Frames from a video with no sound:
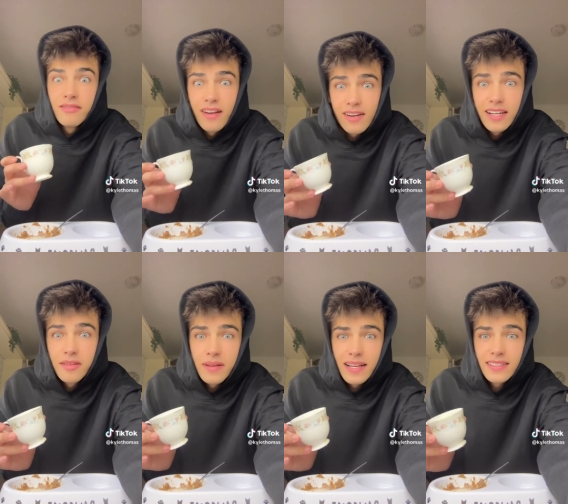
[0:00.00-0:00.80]
very
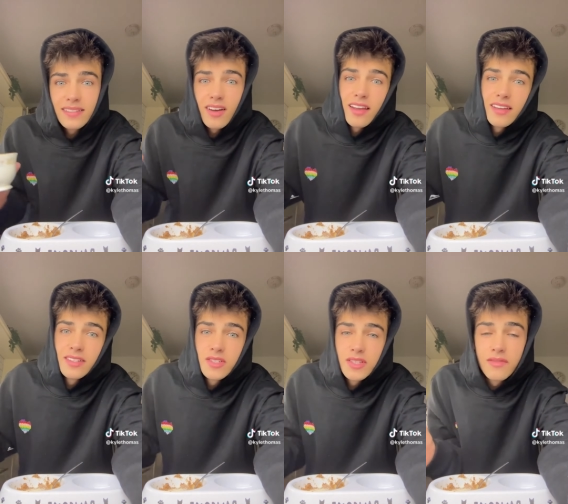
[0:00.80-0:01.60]
complex diet.
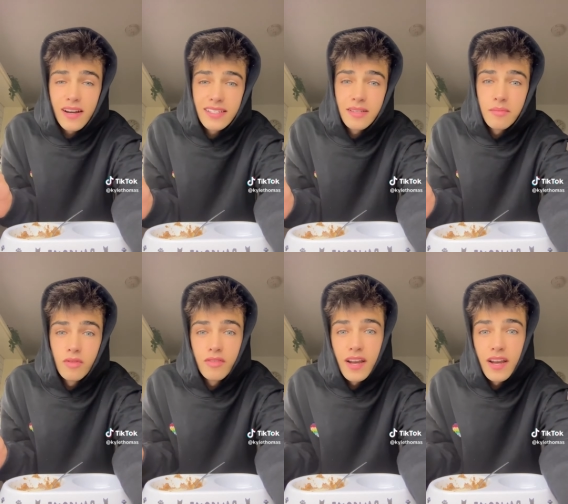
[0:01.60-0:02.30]
It's just very simple for